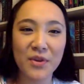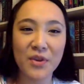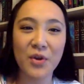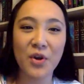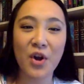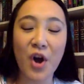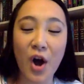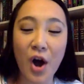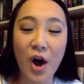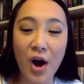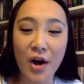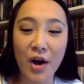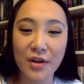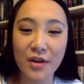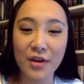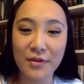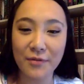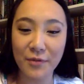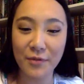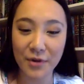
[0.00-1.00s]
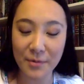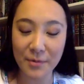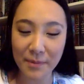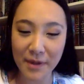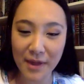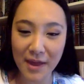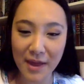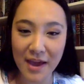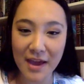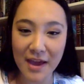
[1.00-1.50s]
was the cause for the
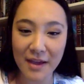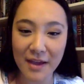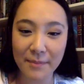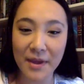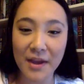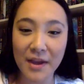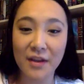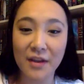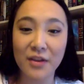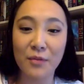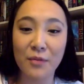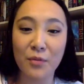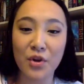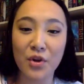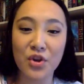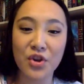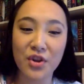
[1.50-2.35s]
plague because of yeah.